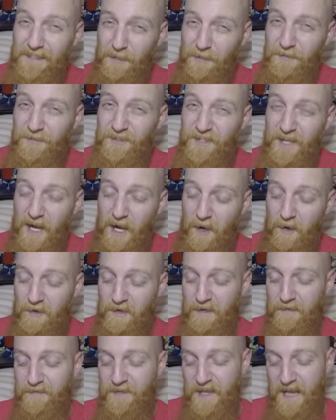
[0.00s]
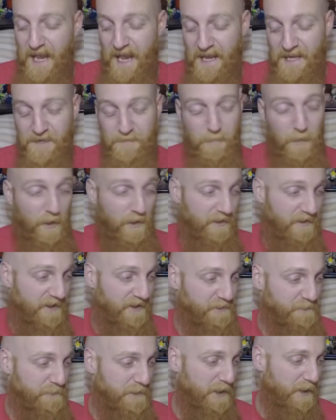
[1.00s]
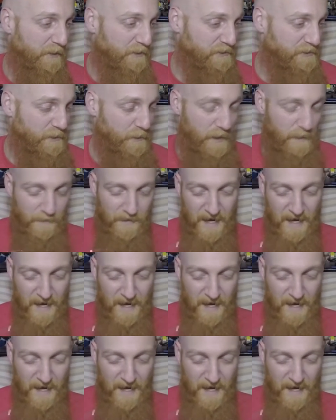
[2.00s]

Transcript: little scared of the end part of this beer, so I'm